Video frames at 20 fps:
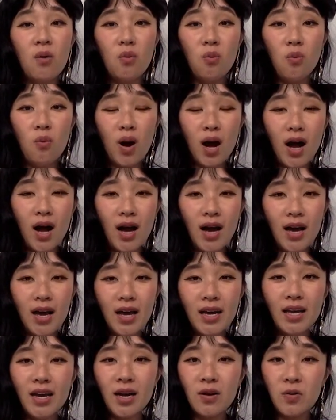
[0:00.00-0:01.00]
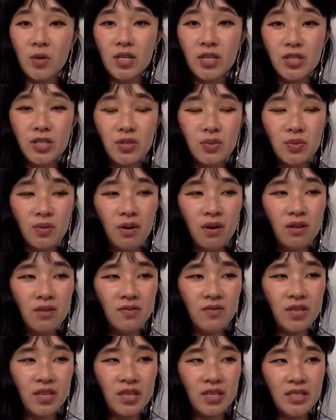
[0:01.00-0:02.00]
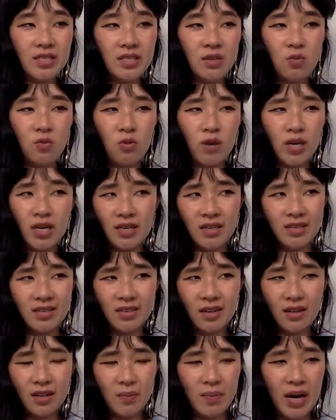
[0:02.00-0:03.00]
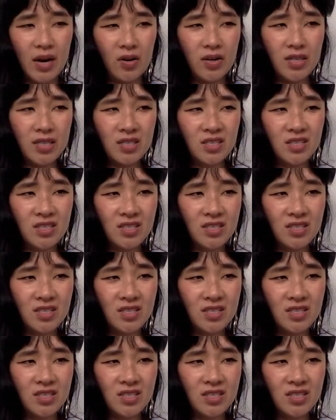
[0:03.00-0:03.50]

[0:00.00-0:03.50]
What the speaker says: why I want to do all of this and what it's all about.